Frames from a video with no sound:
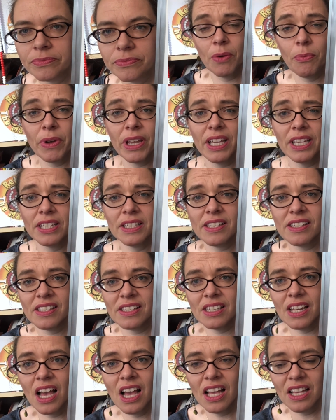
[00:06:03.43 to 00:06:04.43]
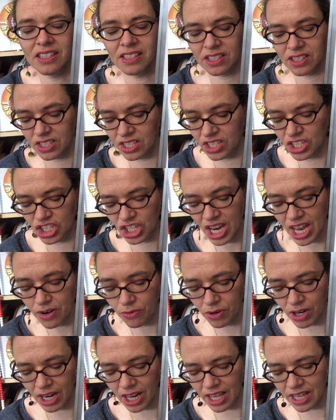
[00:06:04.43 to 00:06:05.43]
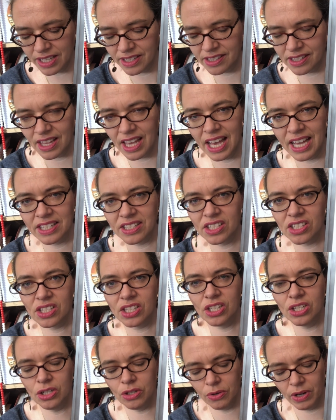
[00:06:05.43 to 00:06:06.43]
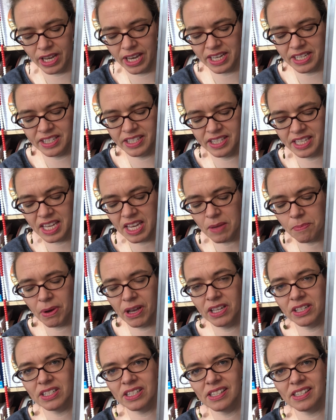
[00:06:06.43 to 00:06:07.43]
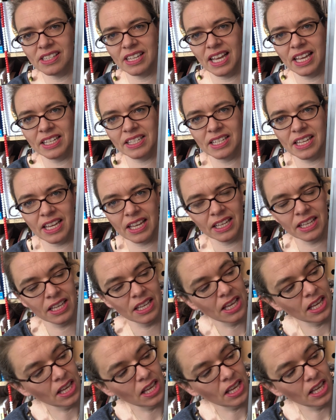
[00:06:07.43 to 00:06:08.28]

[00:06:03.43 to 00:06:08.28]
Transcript: And we can start to generalise that to a deep understanding